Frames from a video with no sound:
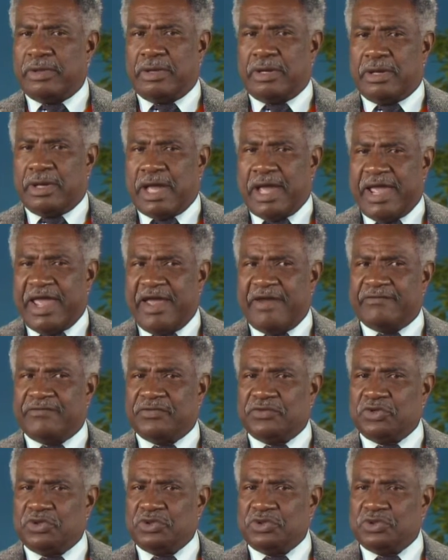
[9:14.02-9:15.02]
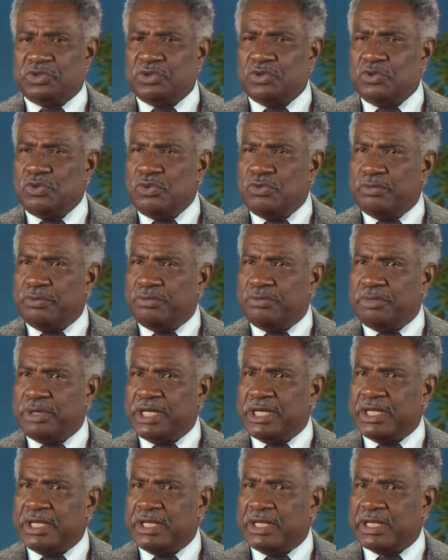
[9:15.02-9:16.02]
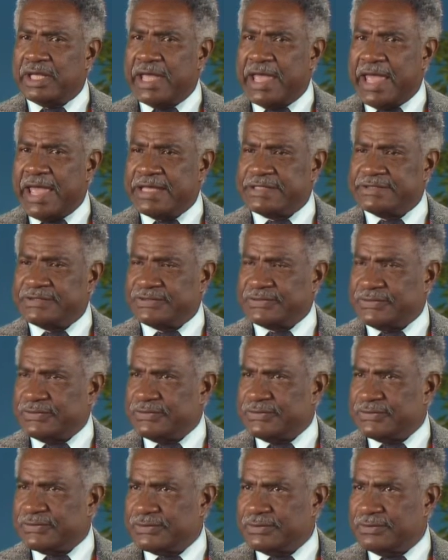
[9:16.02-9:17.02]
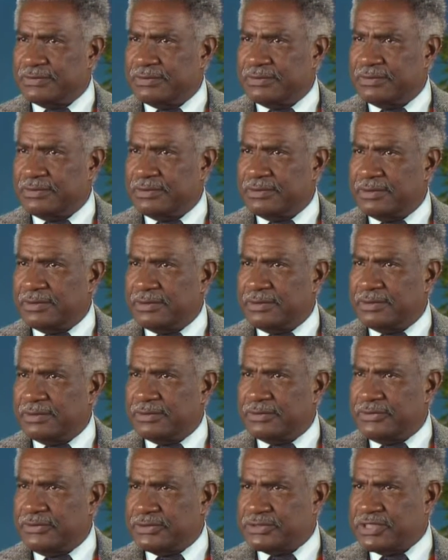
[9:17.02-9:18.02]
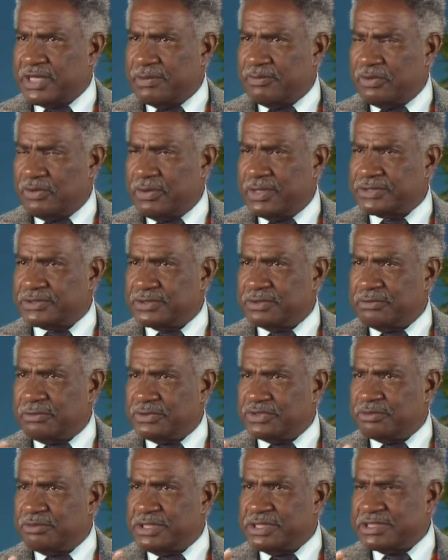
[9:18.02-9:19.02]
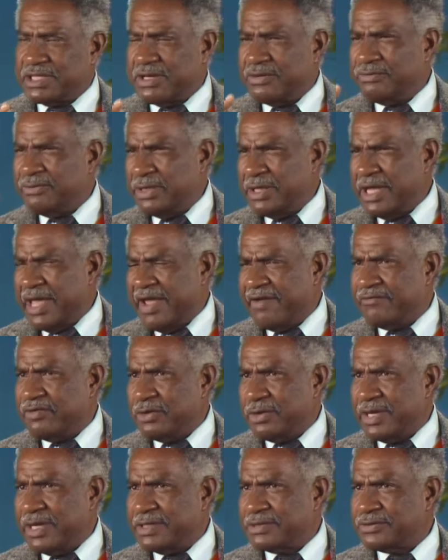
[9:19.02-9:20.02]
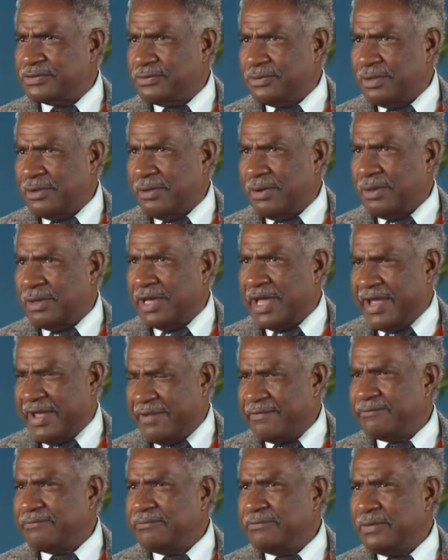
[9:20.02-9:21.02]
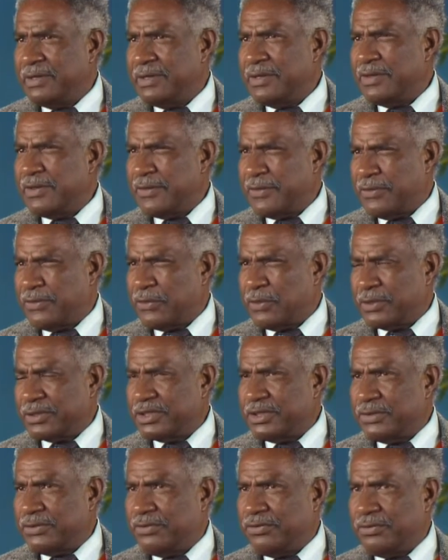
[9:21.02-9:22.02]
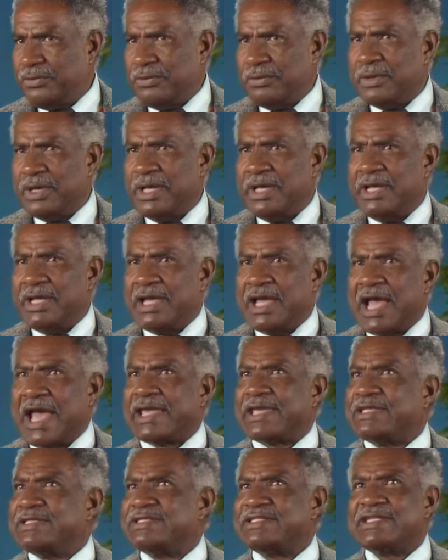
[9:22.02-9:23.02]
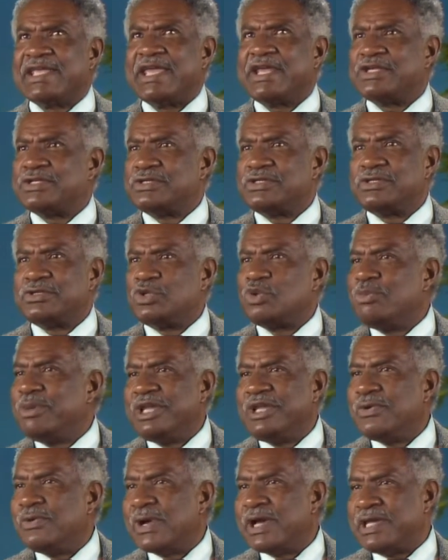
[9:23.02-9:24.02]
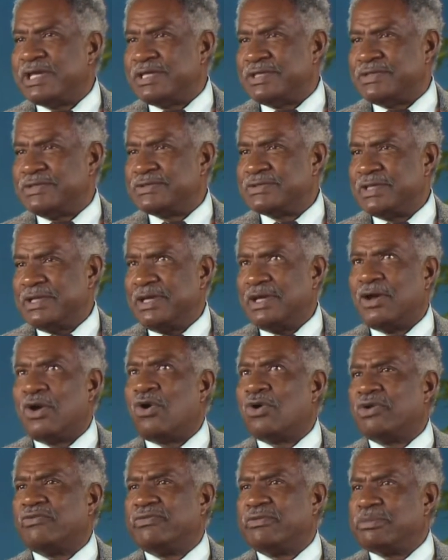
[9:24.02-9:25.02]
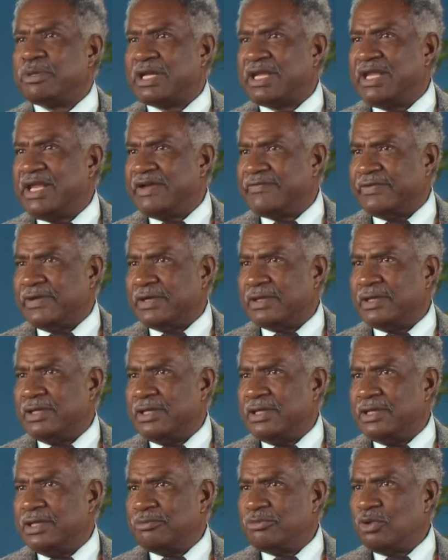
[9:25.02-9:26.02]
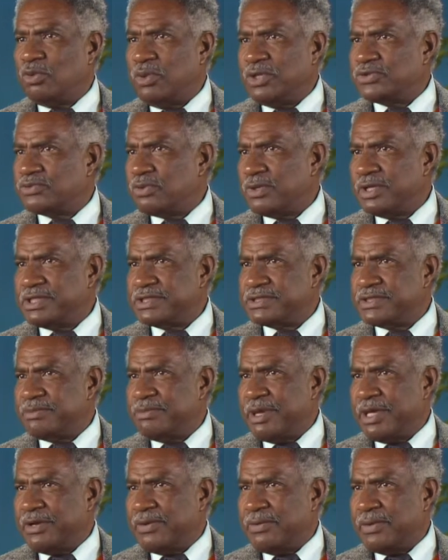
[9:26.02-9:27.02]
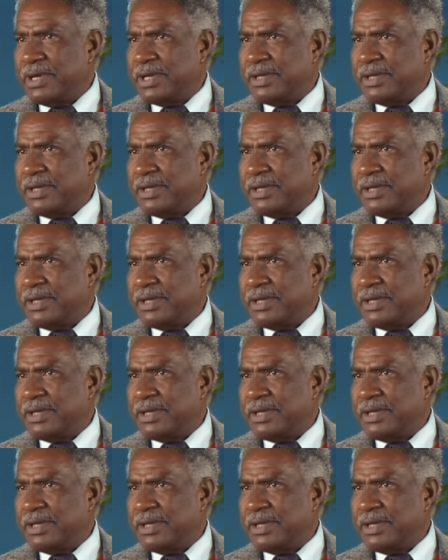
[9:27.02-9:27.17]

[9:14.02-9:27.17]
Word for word: I have too many answers to the same question, which means I really have no answer at all. I haven't thought it through. I can say it too many ways, all of them clever, but which one is the better way?